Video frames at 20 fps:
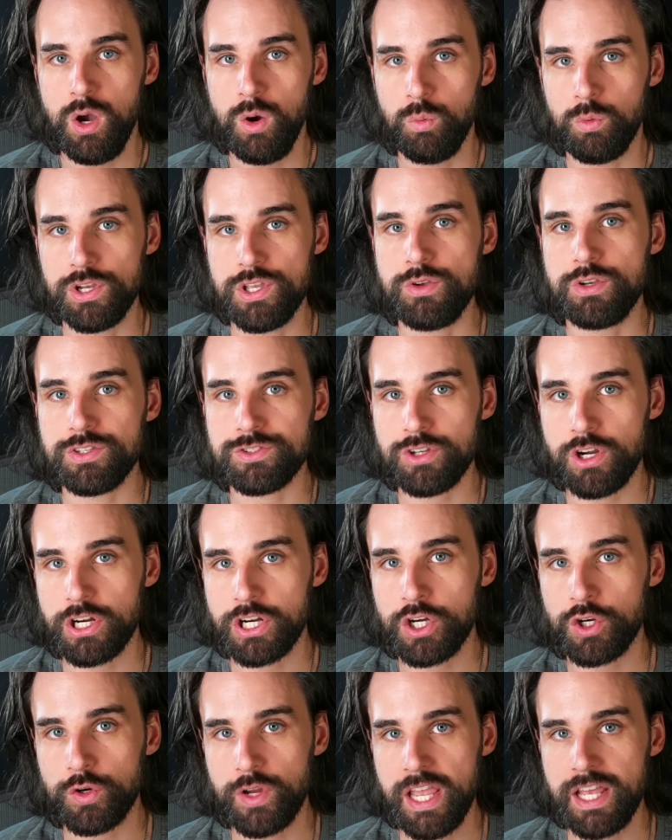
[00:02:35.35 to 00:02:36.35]
well, you can start
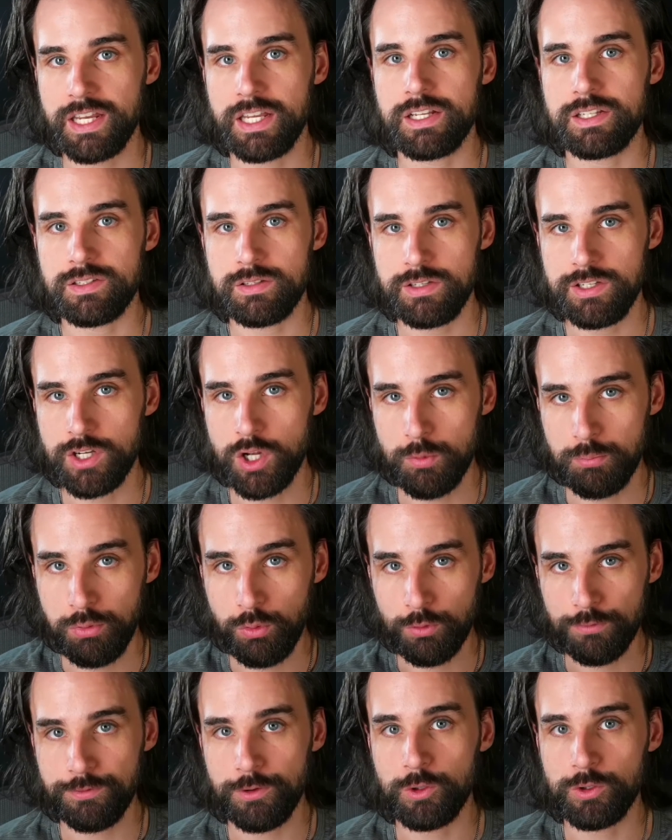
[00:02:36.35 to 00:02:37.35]
creating, you know,
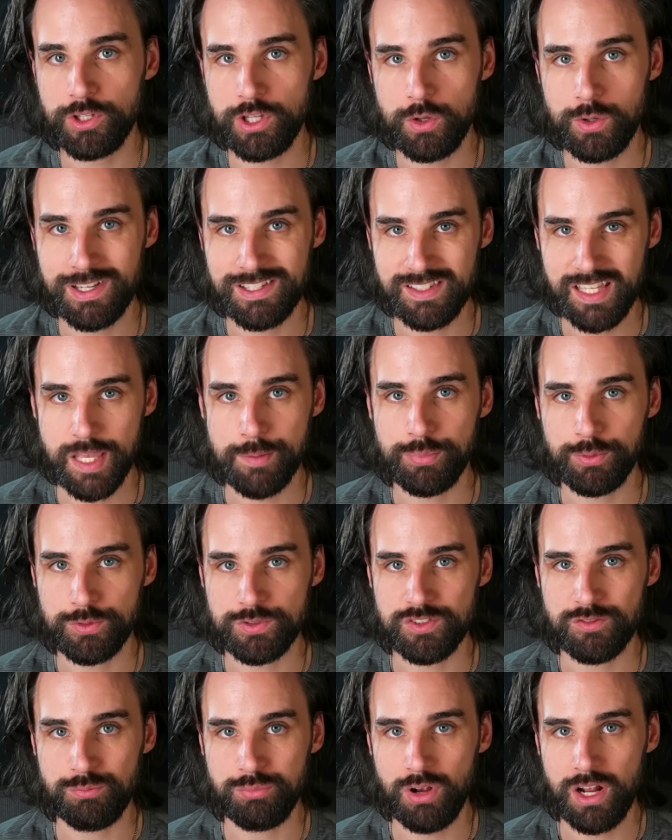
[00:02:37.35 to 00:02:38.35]
portfolio
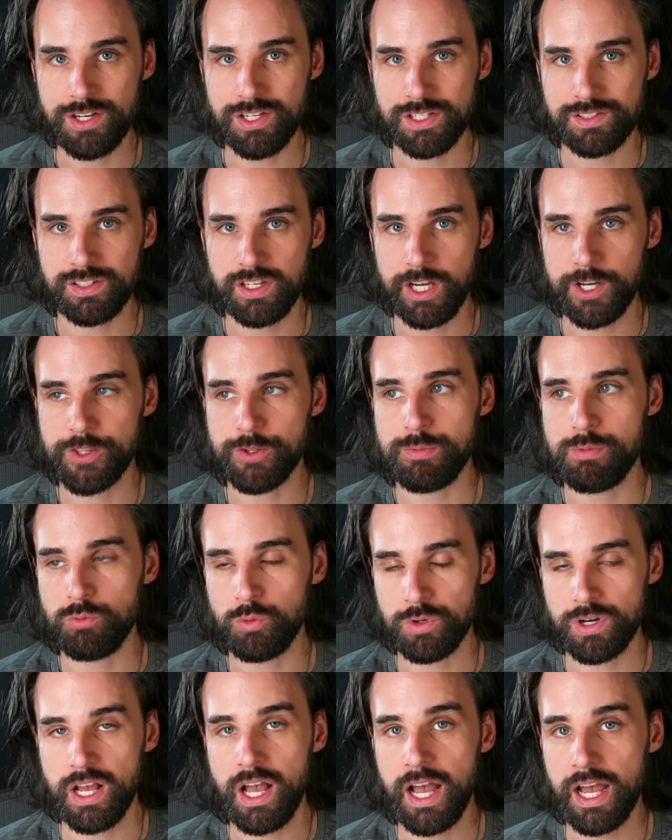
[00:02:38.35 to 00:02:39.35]
examples of projects that other people
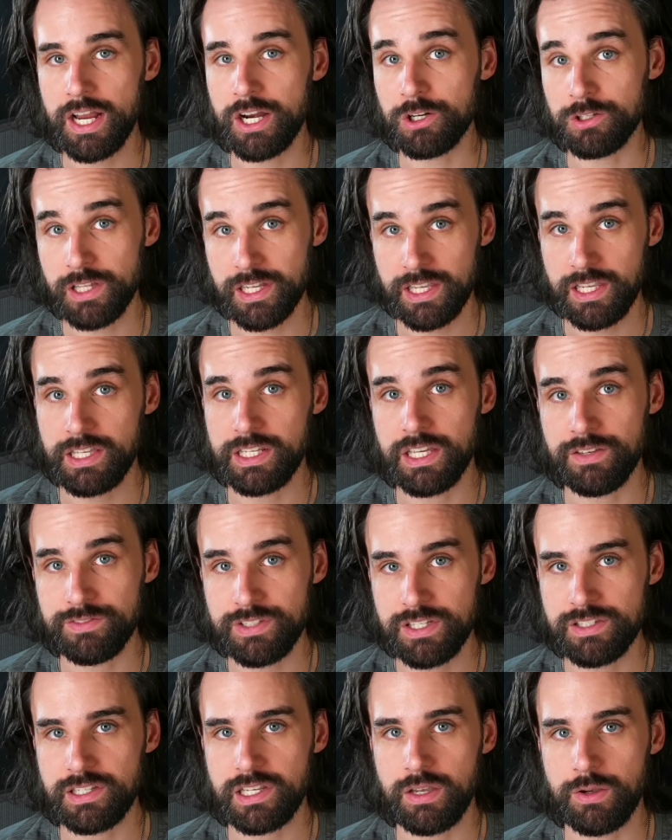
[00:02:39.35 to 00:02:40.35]
want to hire, like N F
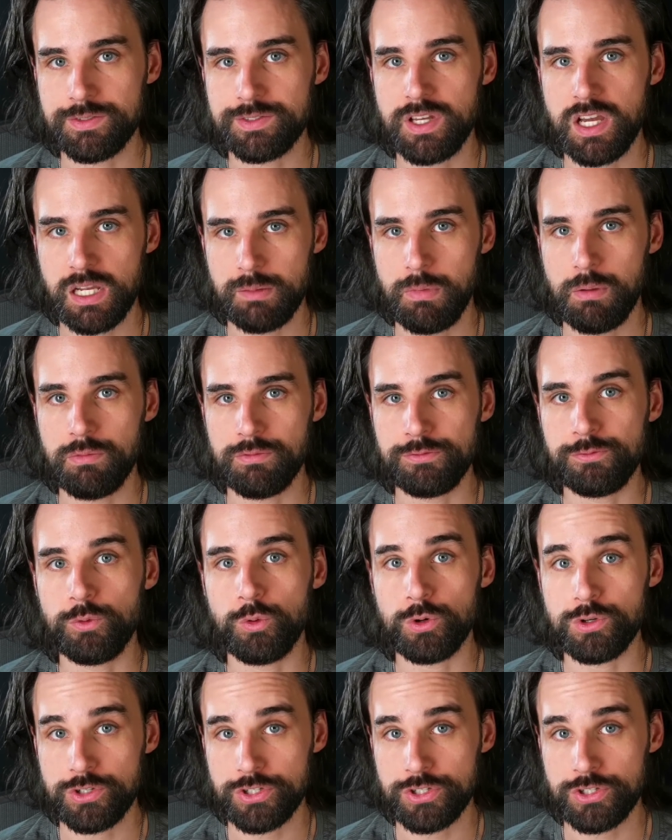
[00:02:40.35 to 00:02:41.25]
Ts, like I was talking about before.